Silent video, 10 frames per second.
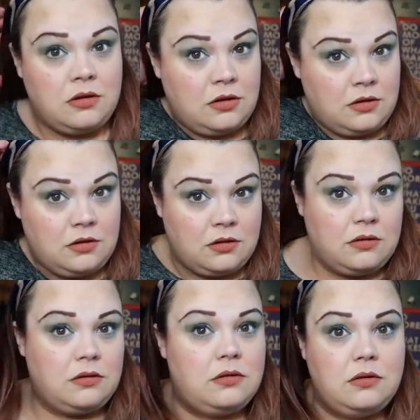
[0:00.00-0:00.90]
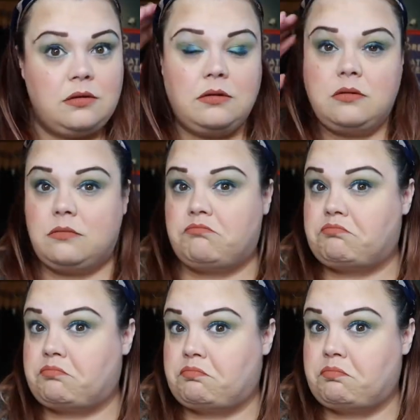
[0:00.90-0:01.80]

Nobody speaks.